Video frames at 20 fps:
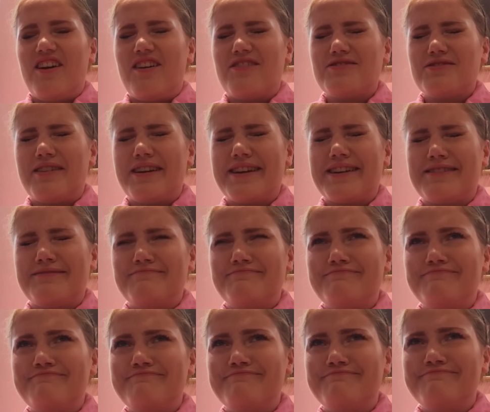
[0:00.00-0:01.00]
I was like
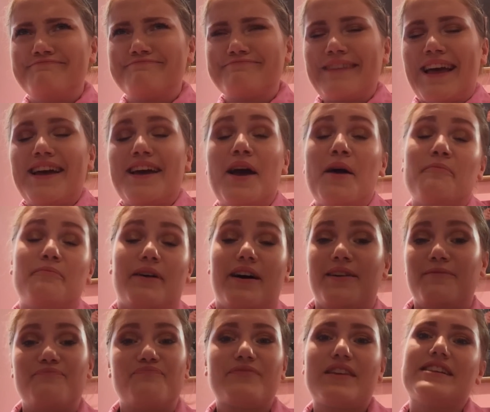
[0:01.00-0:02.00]

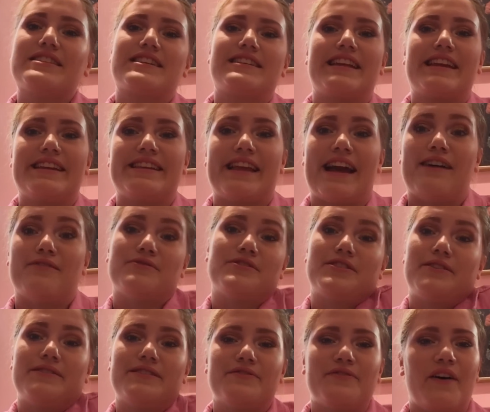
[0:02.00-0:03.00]
but it's clean now,
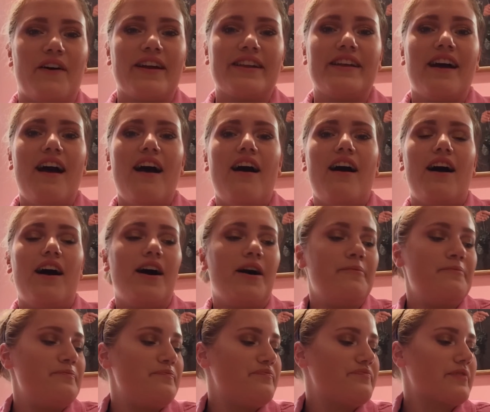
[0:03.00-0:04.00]
so it's fine.
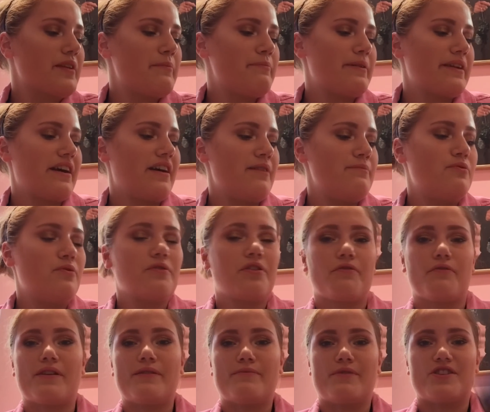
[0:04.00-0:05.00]
Um, but yeah, I bought
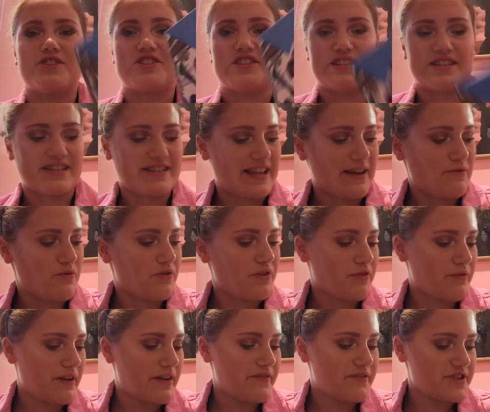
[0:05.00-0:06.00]
three brushes because they were on
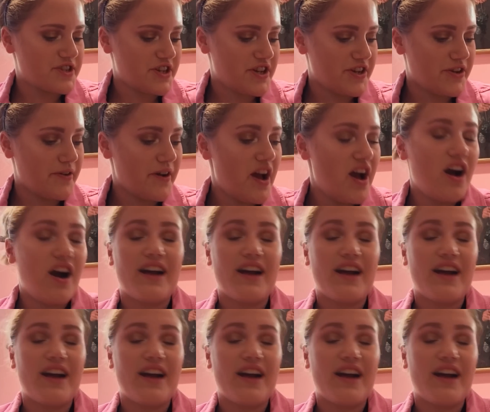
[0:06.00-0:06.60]
three for two.